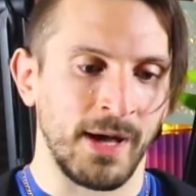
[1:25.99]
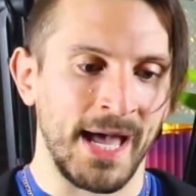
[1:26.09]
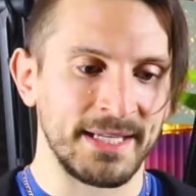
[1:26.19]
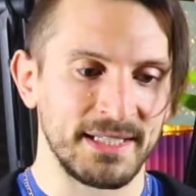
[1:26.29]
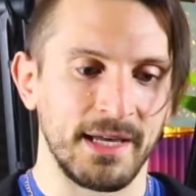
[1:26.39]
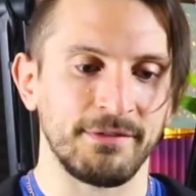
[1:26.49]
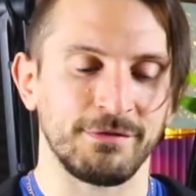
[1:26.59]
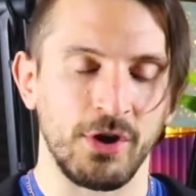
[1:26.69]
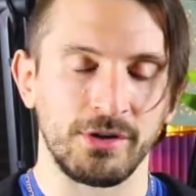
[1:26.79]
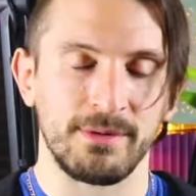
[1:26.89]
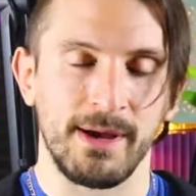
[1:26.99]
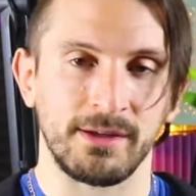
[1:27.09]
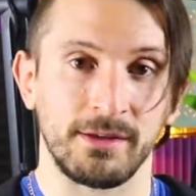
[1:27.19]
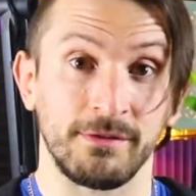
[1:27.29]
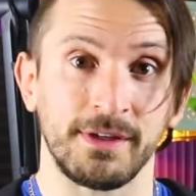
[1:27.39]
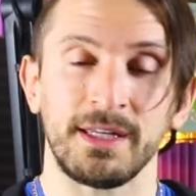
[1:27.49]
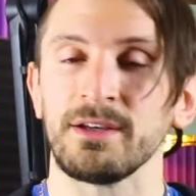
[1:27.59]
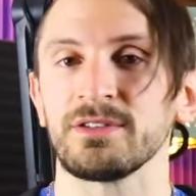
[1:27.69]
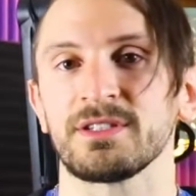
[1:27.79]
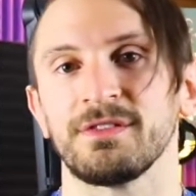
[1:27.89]
as I've talked about in other
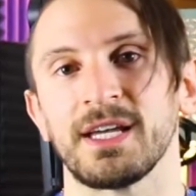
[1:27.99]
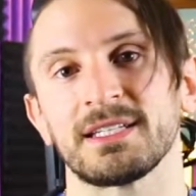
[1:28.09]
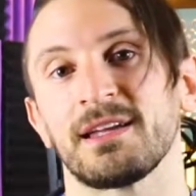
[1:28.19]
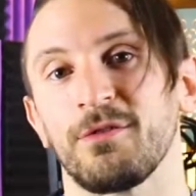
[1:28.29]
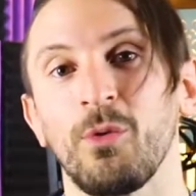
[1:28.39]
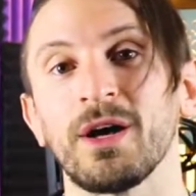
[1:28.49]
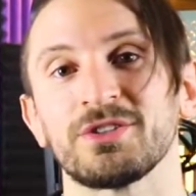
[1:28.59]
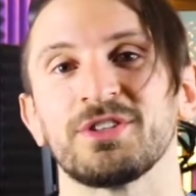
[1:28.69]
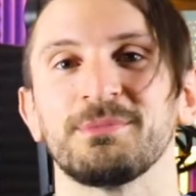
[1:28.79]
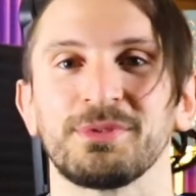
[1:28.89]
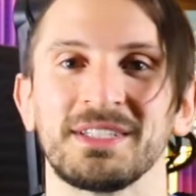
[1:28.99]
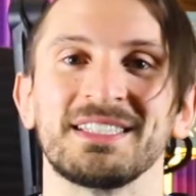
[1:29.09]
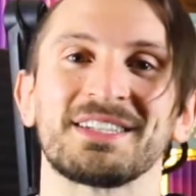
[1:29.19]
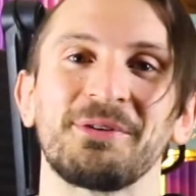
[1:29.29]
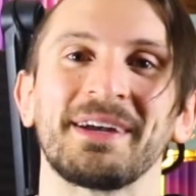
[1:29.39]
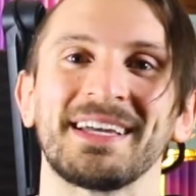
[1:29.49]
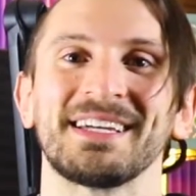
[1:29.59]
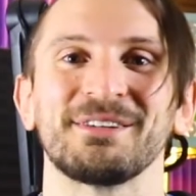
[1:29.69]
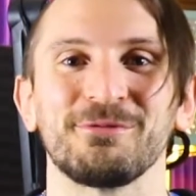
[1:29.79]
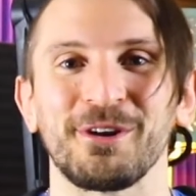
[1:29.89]
videos, if you guys haven't watched them, please go
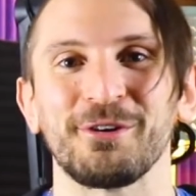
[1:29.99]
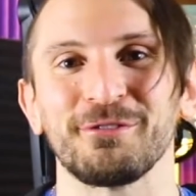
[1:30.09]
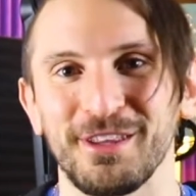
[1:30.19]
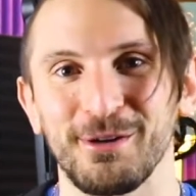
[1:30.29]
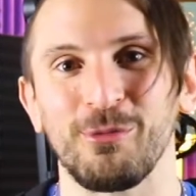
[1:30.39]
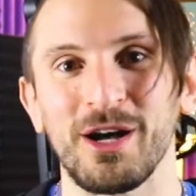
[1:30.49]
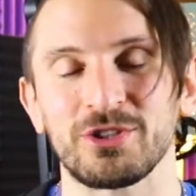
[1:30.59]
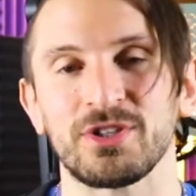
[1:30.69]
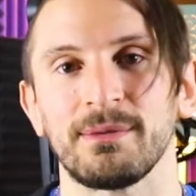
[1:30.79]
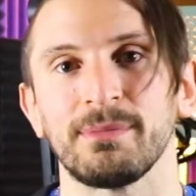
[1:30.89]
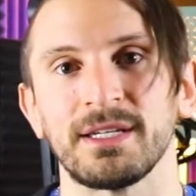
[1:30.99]
ahead, run over there and watch them.